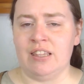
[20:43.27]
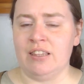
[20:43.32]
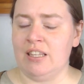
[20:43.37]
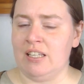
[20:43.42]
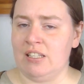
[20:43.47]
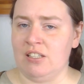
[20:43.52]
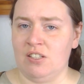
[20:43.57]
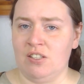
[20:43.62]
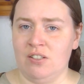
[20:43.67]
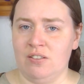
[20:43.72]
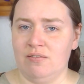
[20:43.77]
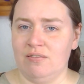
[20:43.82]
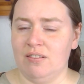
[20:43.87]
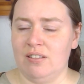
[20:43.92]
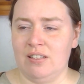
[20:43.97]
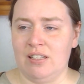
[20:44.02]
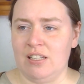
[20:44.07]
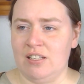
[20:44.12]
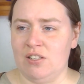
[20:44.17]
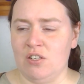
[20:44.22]

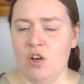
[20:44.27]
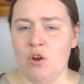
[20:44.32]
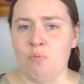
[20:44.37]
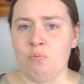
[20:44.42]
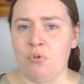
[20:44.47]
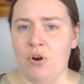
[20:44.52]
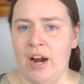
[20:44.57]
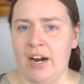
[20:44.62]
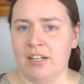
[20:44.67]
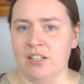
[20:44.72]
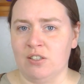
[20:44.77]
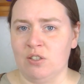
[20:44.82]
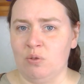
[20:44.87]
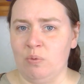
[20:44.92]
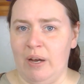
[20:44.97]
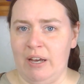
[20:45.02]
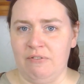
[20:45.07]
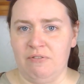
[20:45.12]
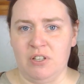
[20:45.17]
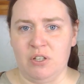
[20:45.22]
There's no practical
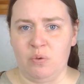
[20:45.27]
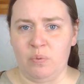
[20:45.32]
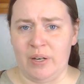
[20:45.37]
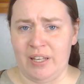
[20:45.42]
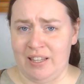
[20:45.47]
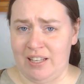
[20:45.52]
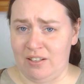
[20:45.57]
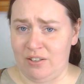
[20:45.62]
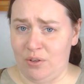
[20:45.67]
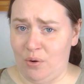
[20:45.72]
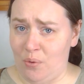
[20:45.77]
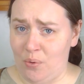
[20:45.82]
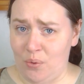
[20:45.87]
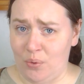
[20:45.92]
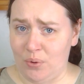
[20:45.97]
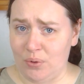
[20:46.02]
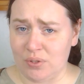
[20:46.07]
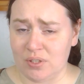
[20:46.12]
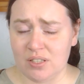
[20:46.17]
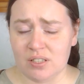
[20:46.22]
way for you to wear that on a
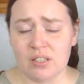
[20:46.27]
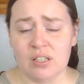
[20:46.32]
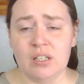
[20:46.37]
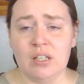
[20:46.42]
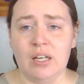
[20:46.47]
horse.